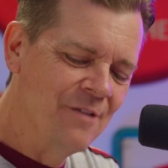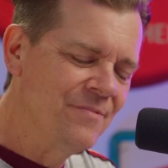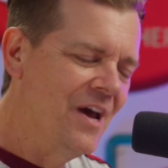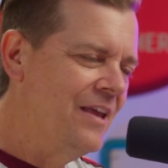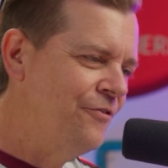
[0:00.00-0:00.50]
I'm
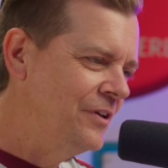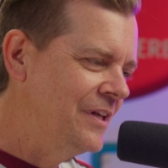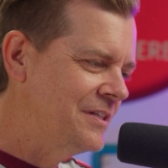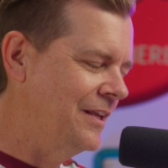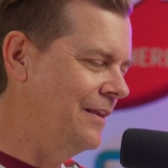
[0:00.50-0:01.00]
not, if you're
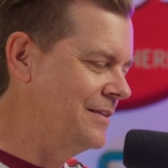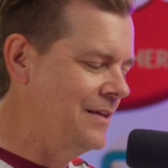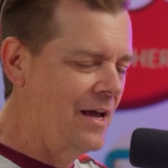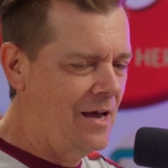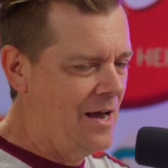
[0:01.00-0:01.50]
listening to this,
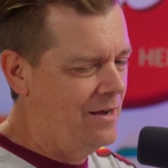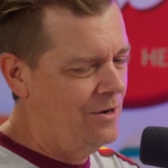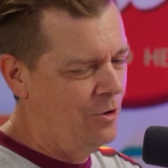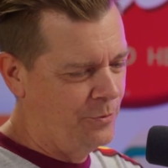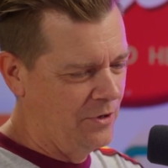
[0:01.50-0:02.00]
I
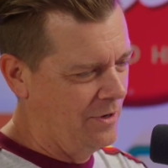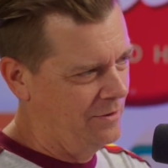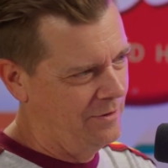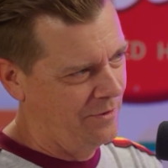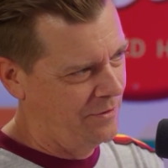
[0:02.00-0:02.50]
hope you
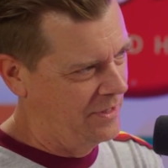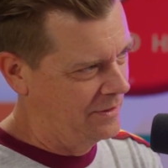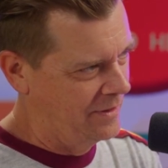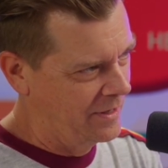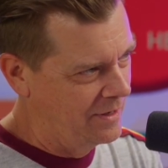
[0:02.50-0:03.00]
don't
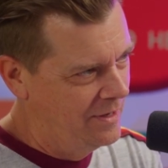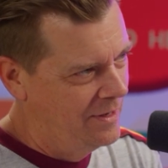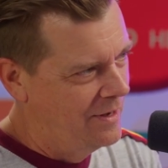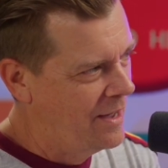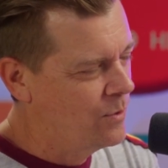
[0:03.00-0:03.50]
think like,
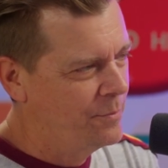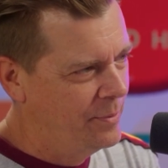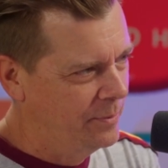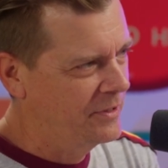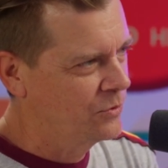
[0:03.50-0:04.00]
I don't want
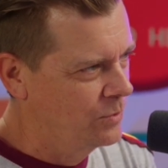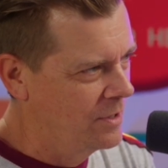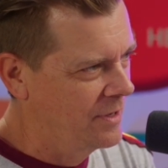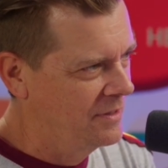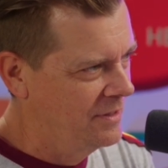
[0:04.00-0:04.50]
people to get the
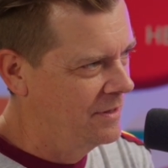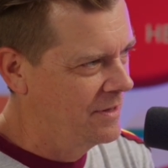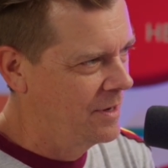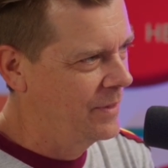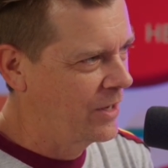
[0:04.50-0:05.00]
wrong idea
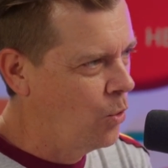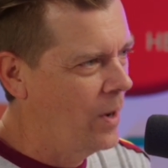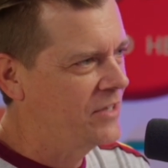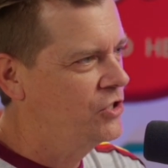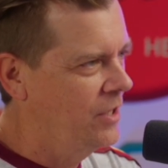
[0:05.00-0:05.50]
that I'm like
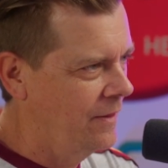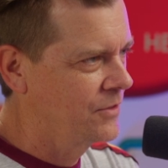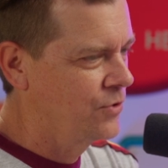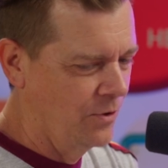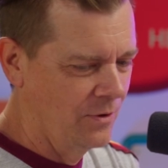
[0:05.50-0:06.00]
questioning
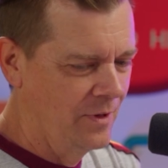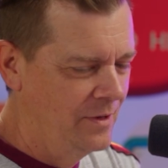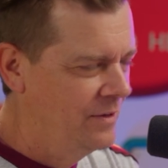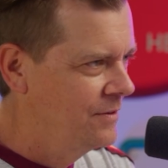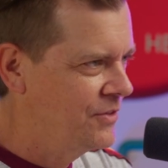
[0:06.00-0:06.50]
this whole
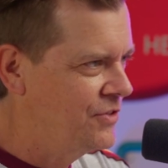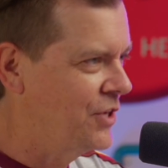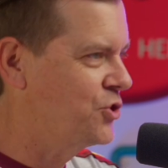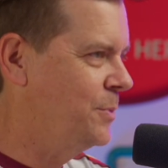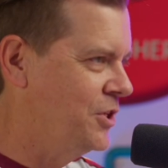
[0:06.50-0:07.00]

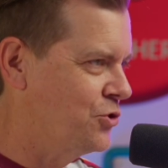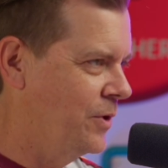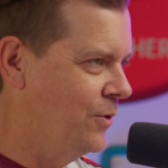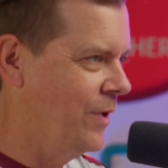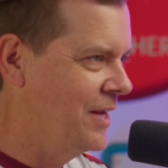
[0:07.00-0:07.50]
Sesame
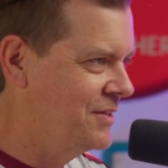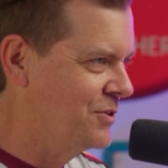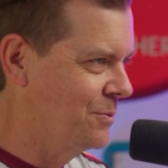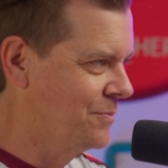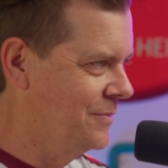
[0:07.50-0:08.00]
Street
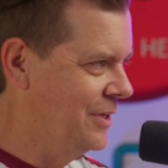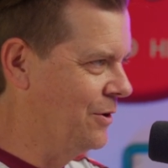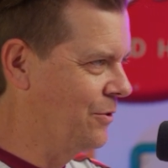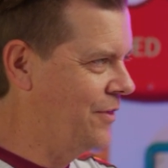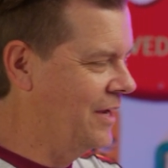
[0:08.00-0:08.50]
racism,
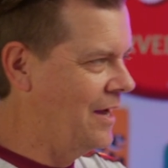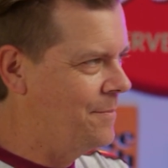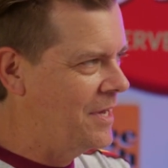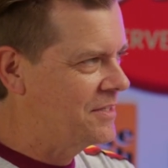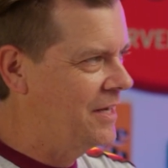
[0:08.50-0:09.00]
thing. I'm
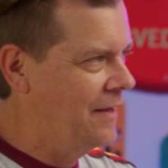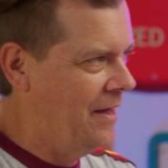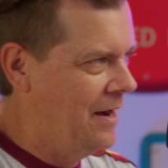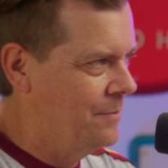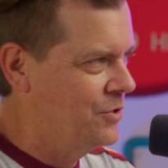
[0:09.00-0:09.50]
not saying
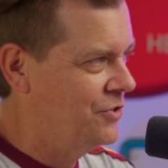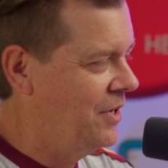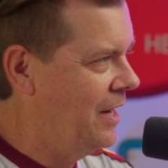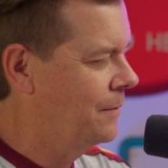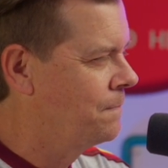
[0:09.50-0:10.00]
that. I'm just
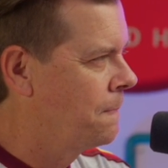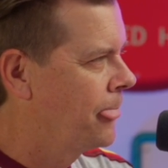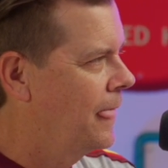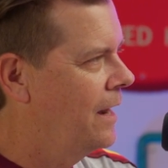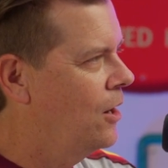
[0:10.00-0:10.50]
saying
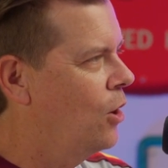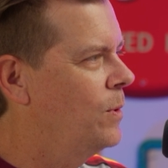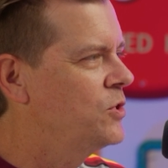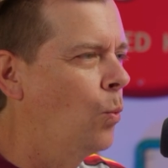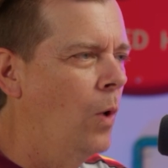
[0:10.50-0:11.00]
I
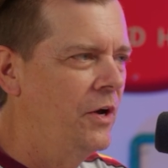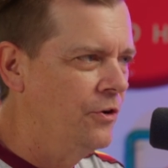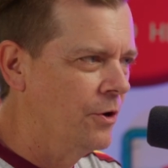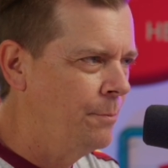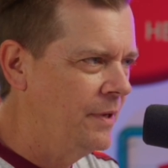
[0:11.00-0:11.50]
always
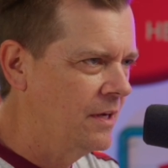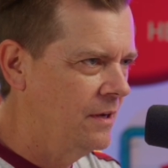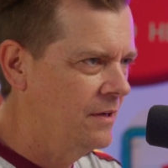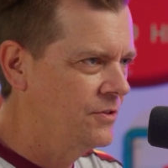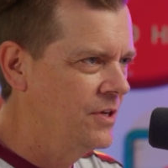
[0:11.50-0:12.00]
wonder
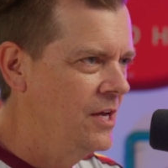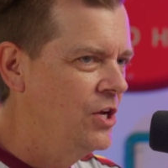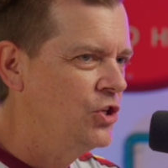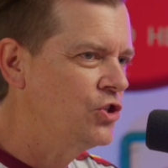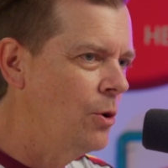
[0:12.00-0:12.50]
because
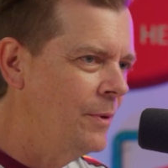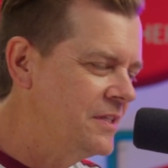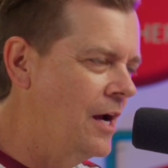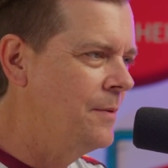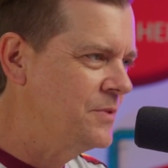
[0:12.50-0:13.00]
so many
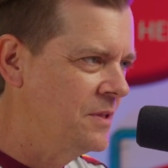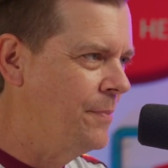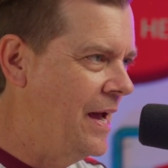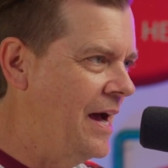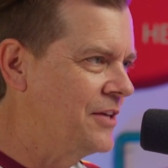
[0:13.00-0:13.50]
times in the
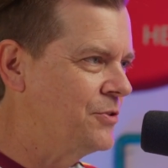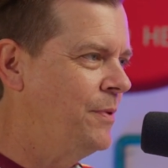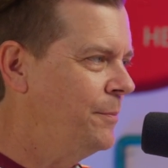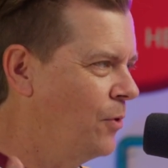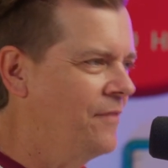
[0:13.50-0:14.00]
past,
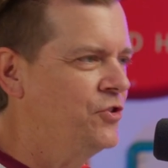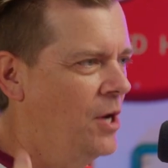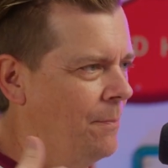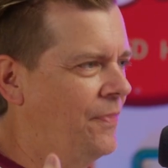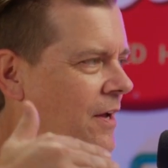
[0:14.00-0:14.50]
people have
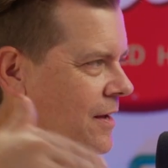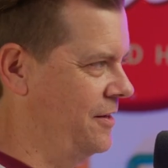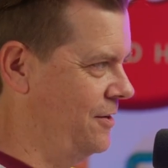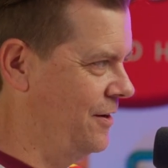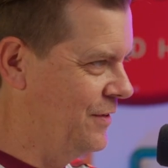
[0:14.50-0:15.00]
jumped the
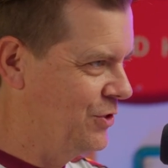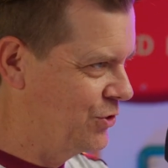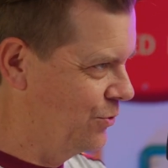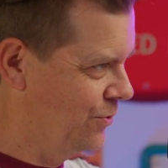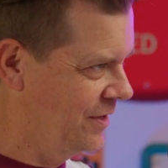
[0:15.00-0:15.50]
gun on these
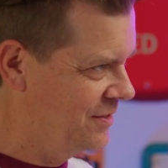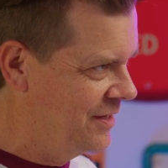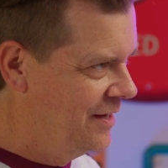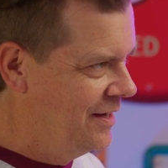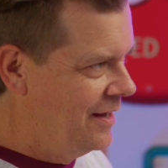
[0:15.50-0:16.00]
stories.
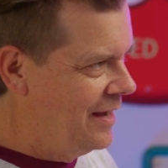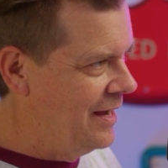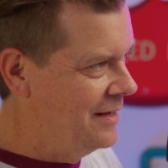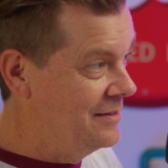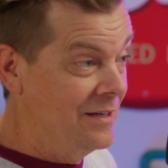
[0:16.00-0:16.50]

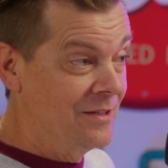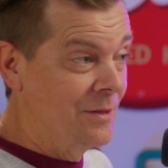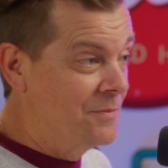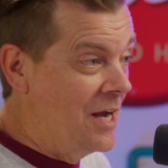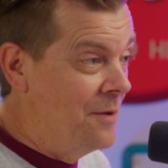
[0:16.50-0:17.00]
And
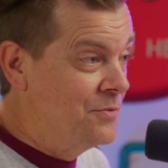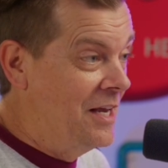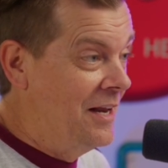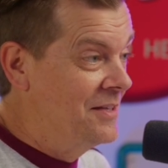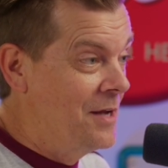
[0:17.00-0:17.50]
sometimes
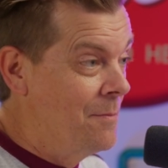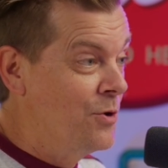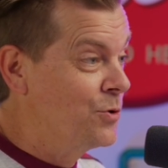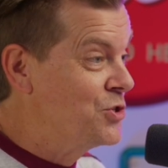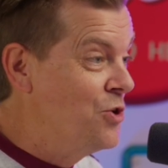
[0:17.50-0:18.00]
it ends up
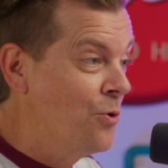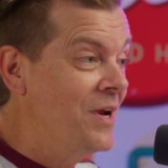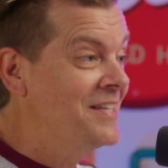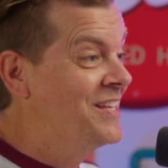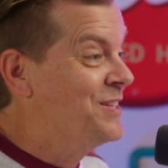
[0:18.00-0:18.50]
there was no
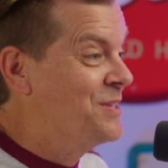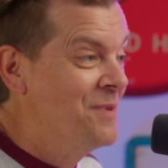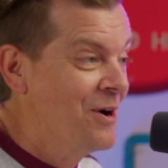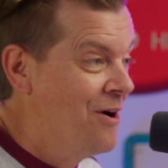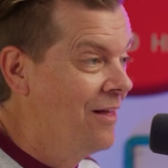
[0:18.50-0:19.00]

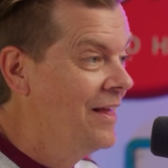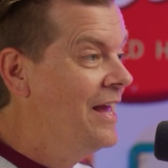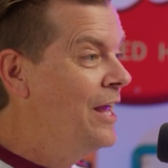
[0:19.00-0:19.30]
racism at all.